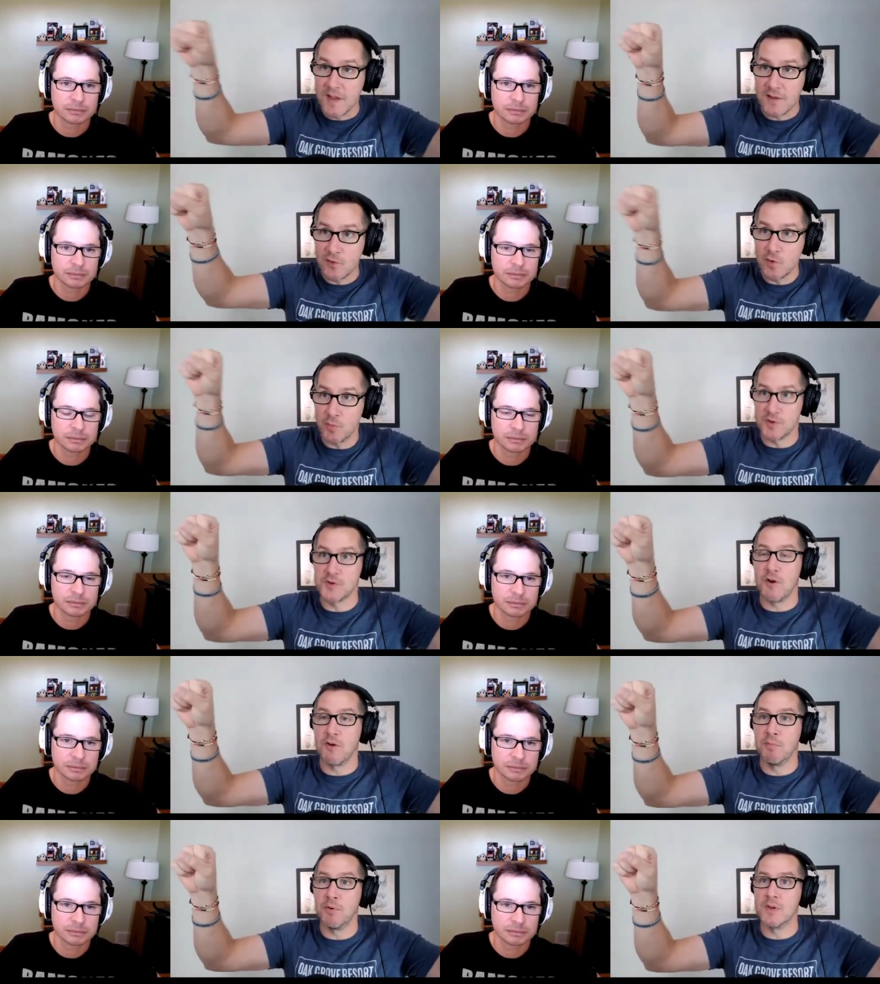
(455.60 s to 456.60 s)
Speaker 1: it's super
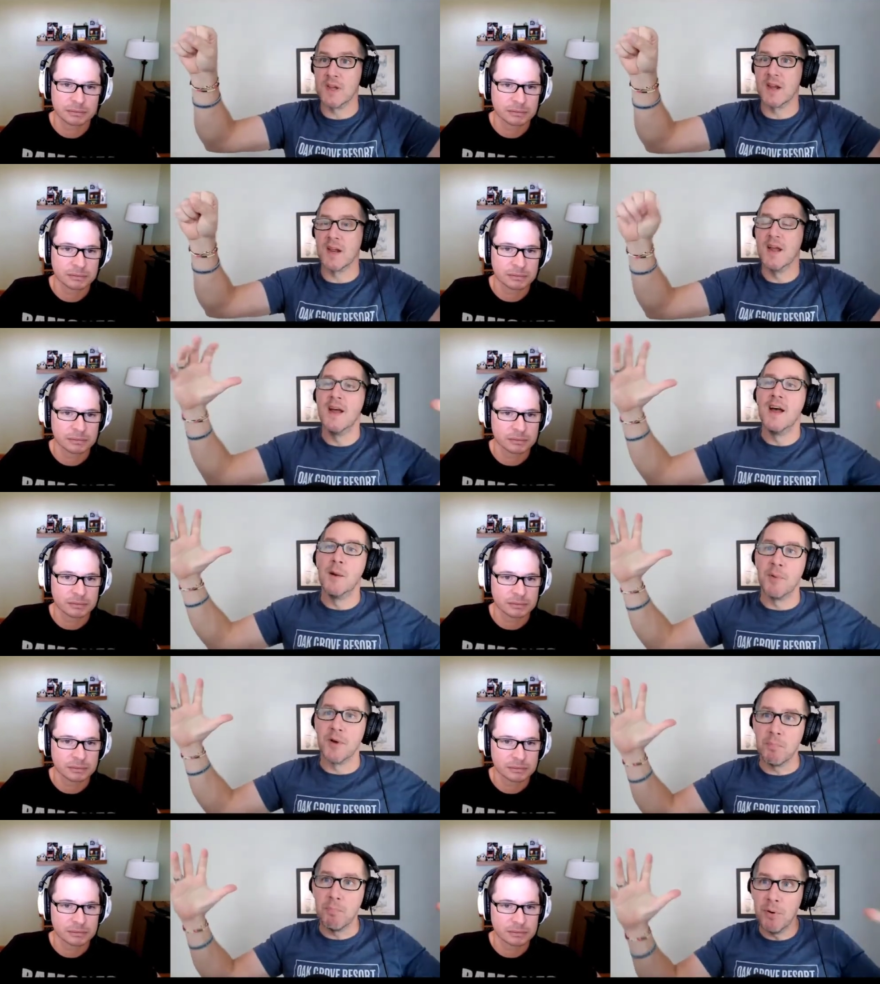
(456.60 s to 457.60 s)
strong pulling,
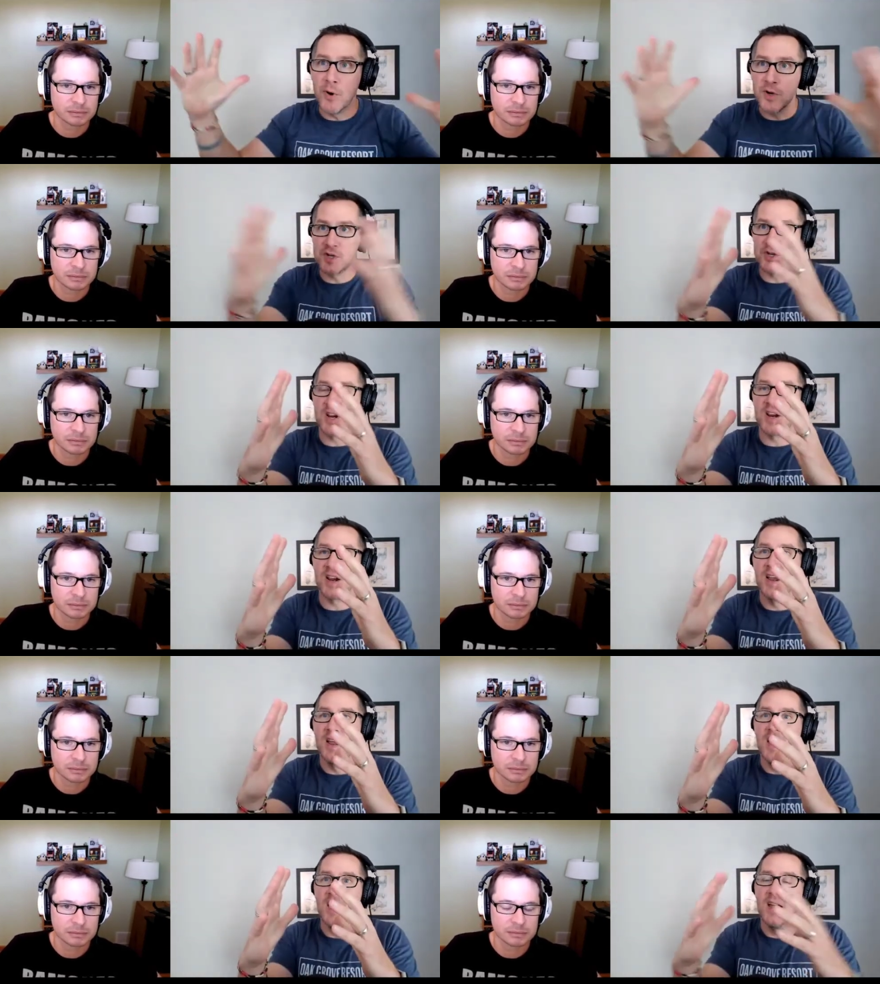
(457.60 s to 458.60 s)
but
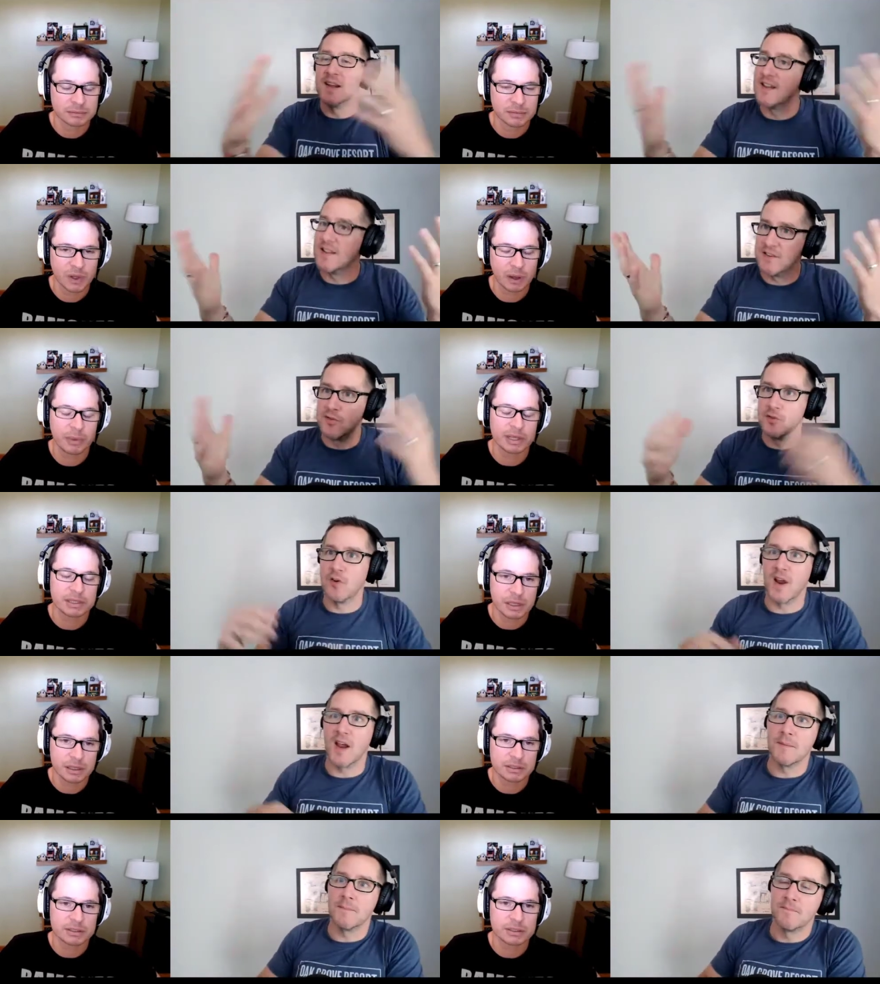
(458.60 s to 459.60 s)
pushing it doesn't do sense.
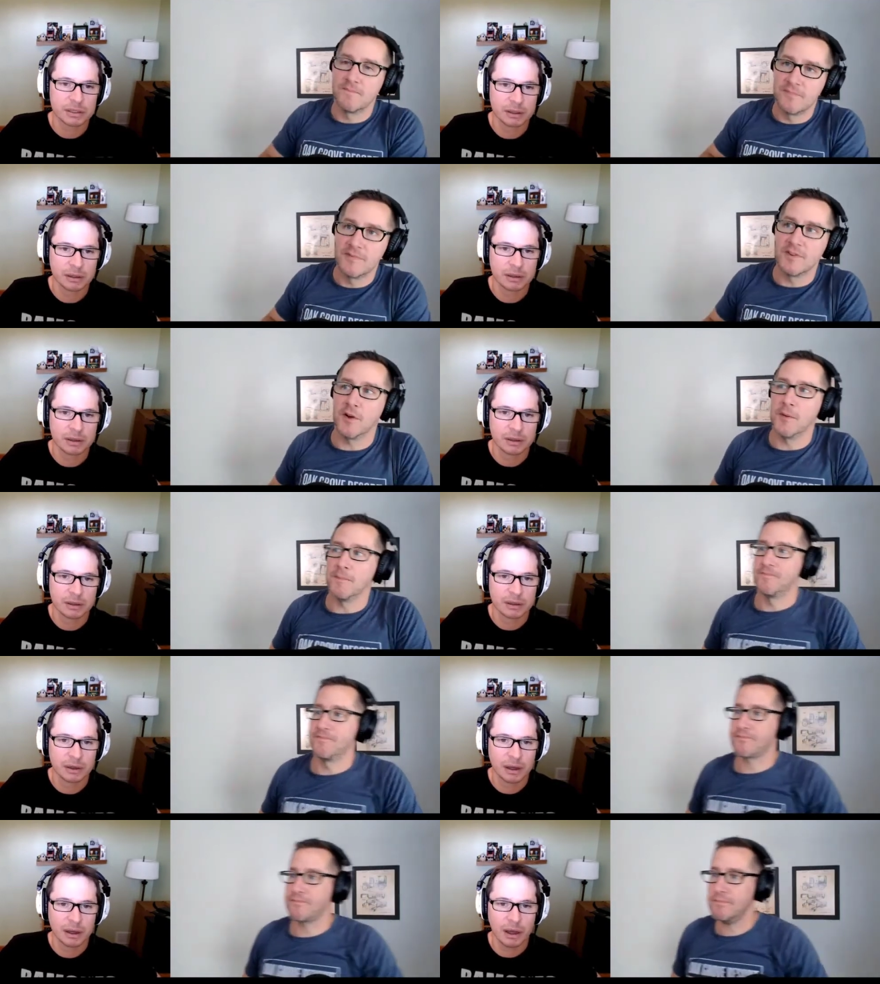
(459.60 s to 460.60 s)
great. So
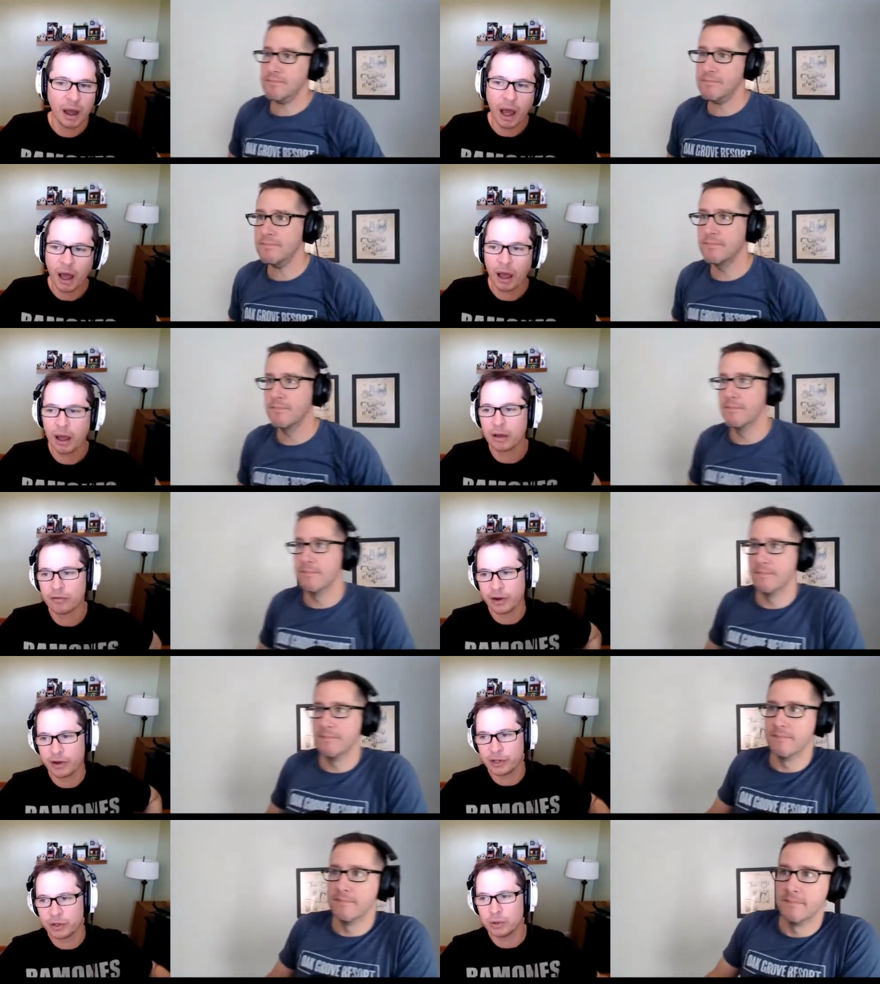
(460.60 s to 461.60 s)
Speaker 2: Huh,
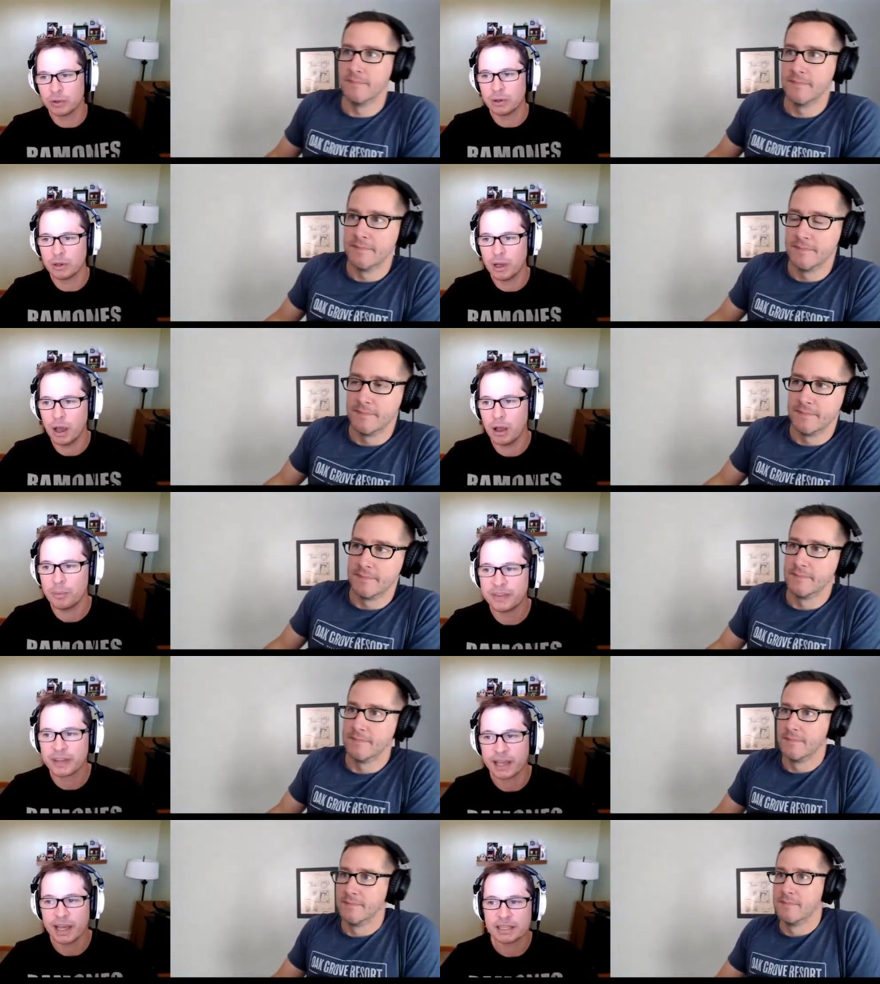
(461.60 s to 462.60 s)
very cool. Uh, in
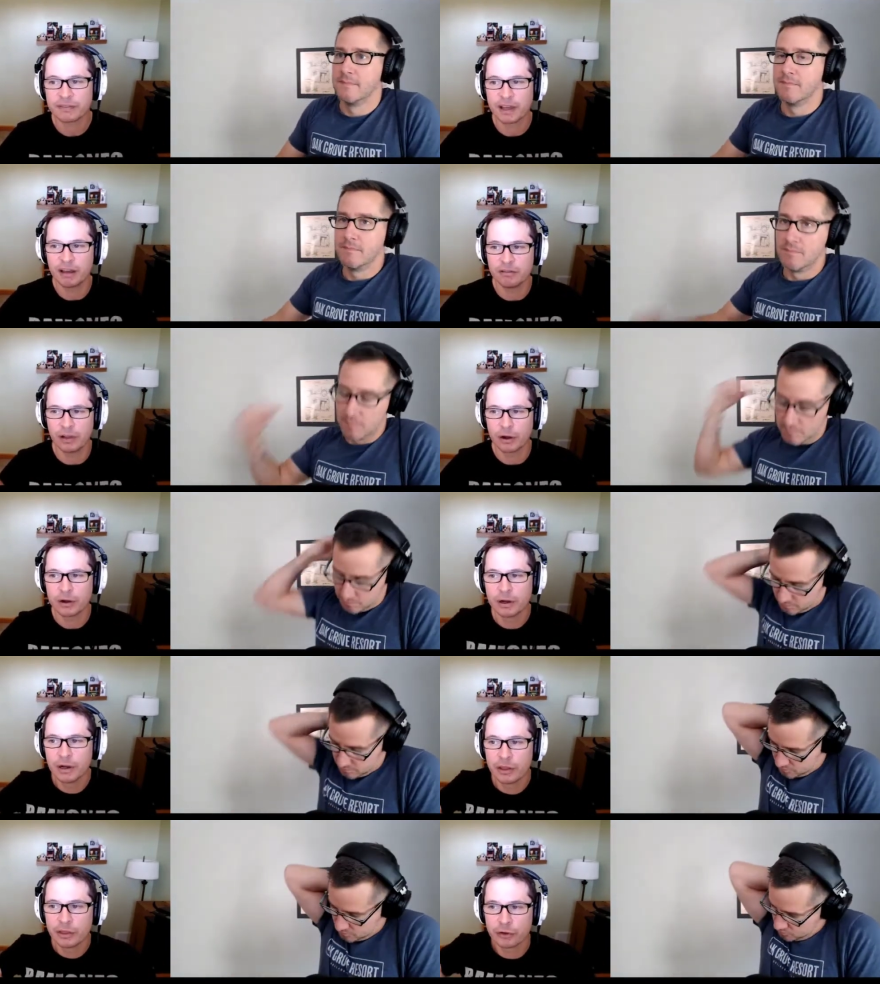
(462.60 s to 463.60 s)
the case of Kevlar,
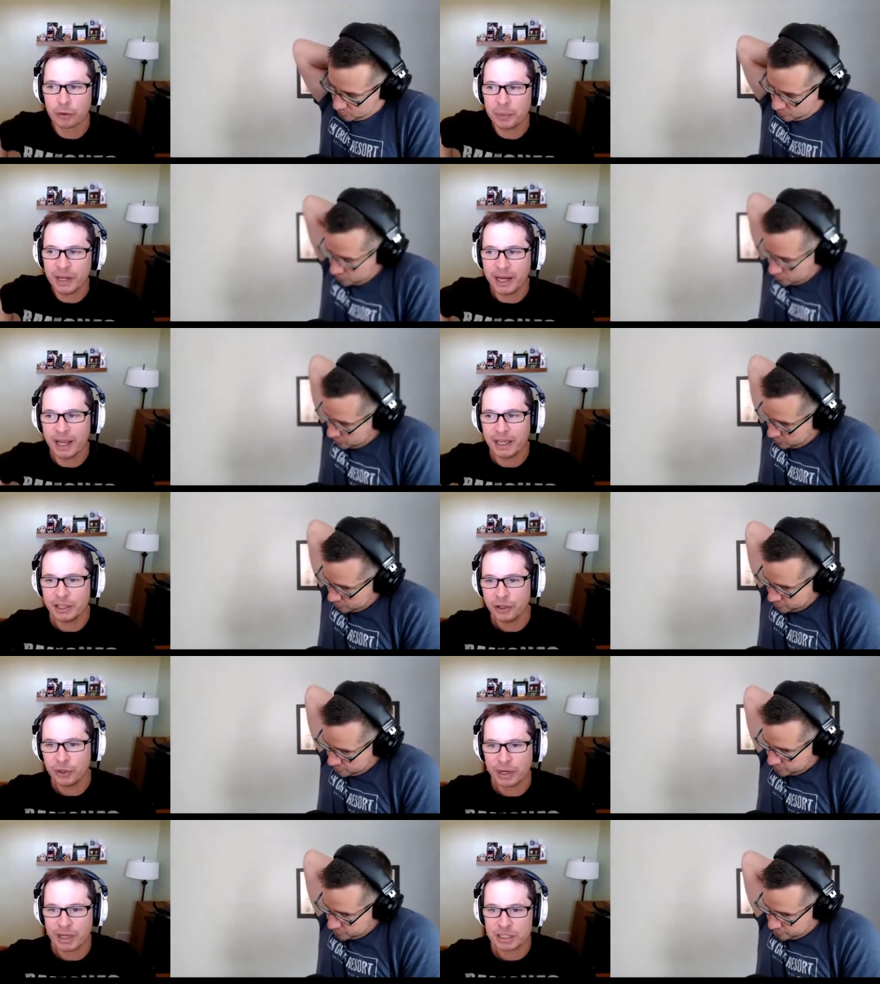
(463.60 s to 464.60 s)
the repeating
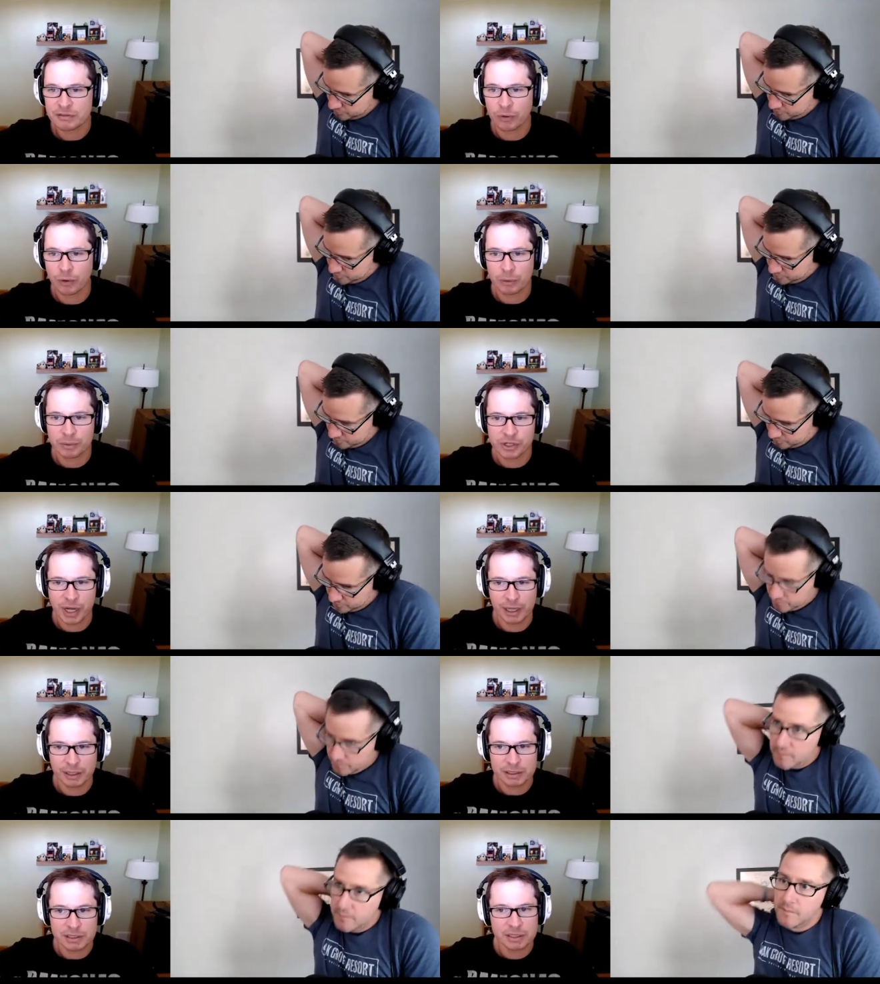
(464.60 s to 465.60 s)
units form
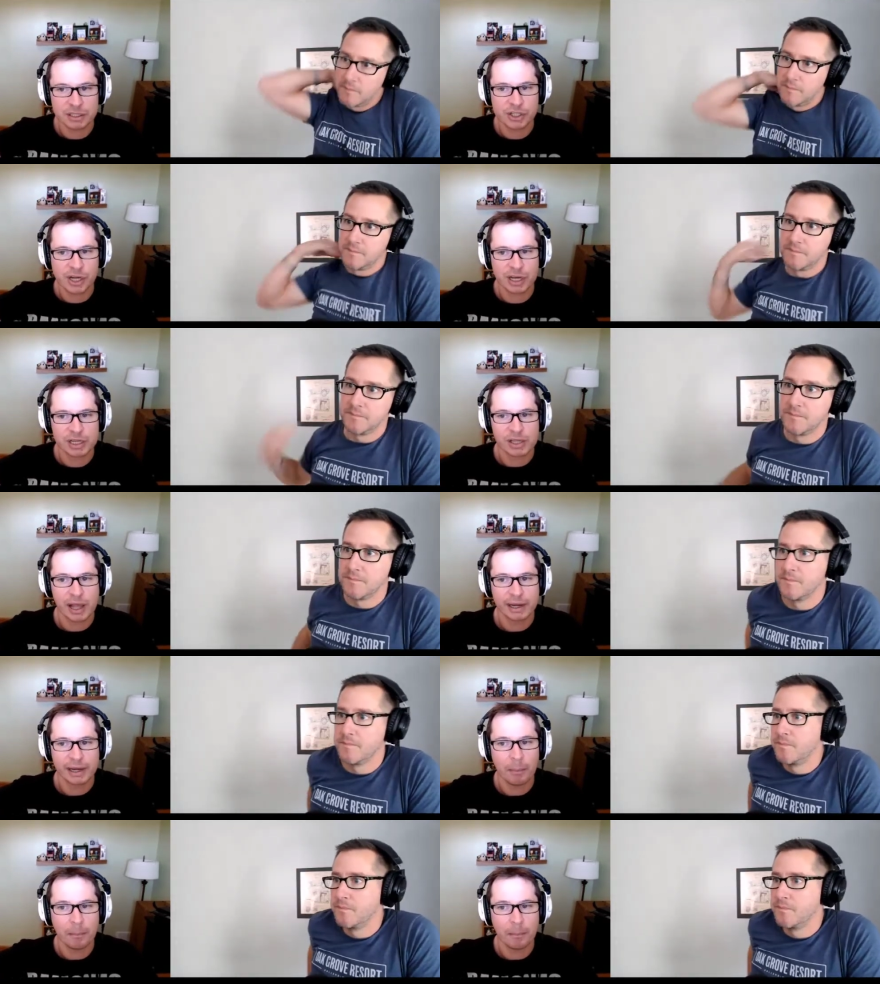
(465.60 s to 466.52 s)
chains. These chains line up